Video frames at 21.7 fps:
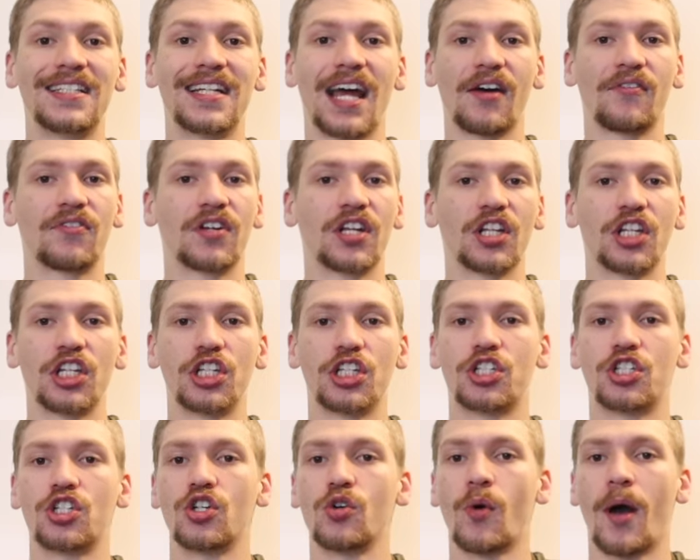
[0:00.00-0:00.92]
definitely
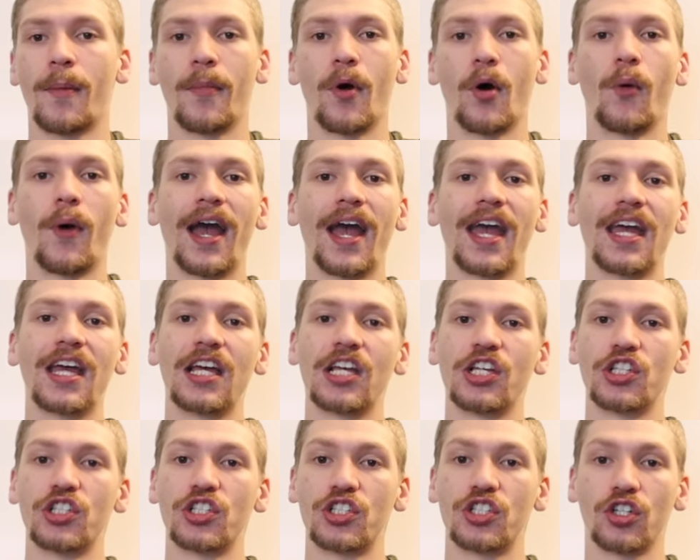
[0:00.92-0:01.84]
2 MOA
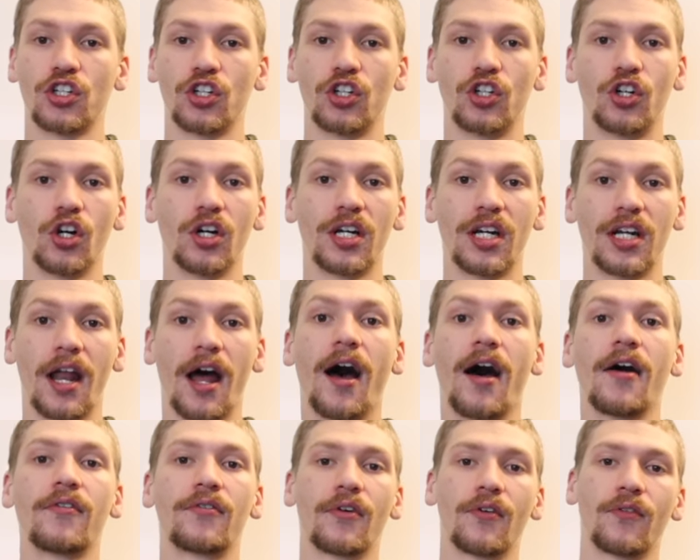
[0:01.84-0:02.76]
is good
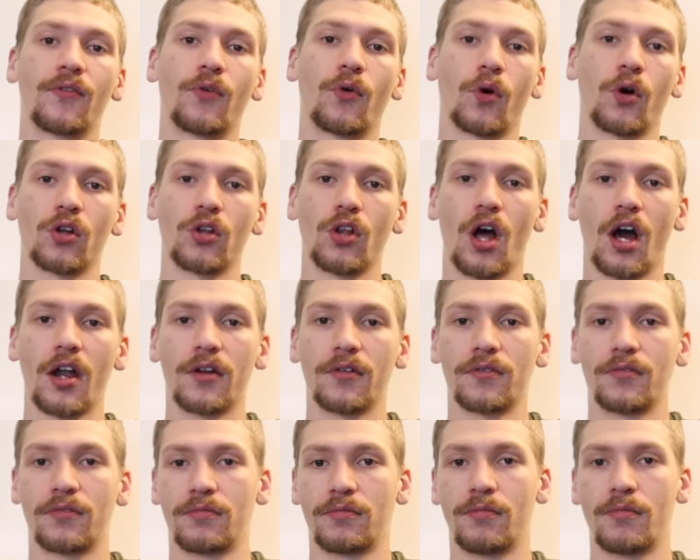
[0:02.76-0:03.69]
enough for a lot
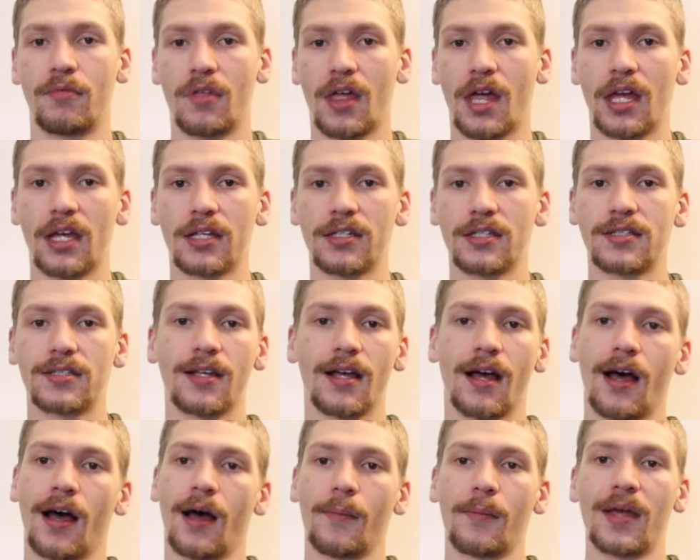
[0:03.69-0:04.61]
of things,
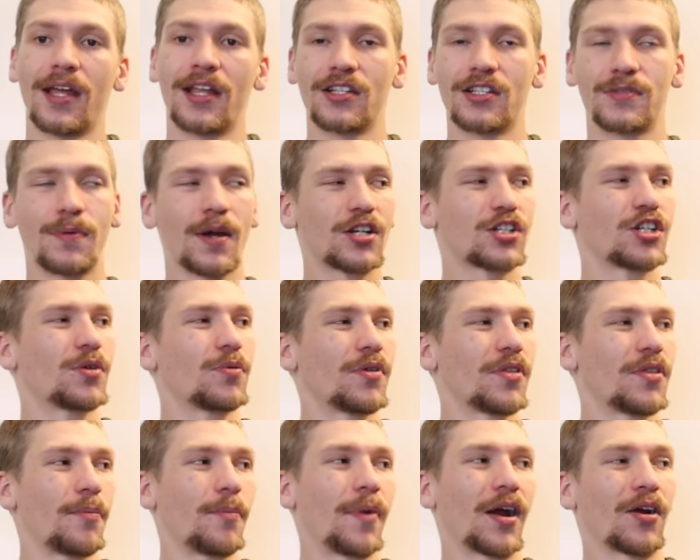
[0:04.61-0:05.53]
and especially
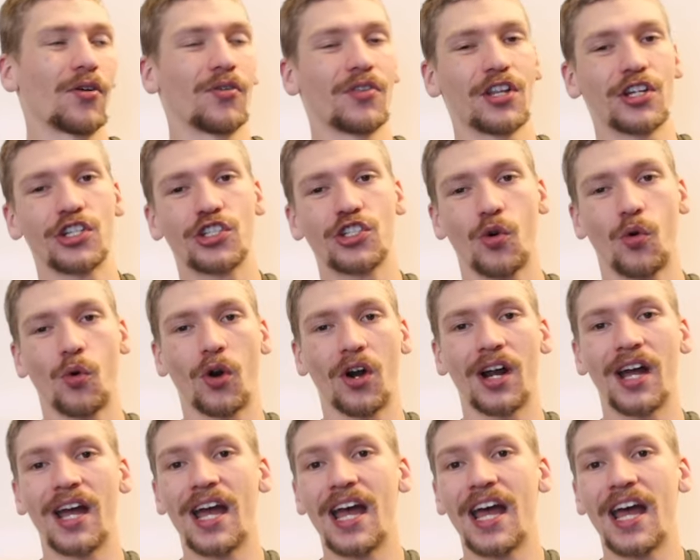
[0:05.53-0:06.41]
with a barrel this short.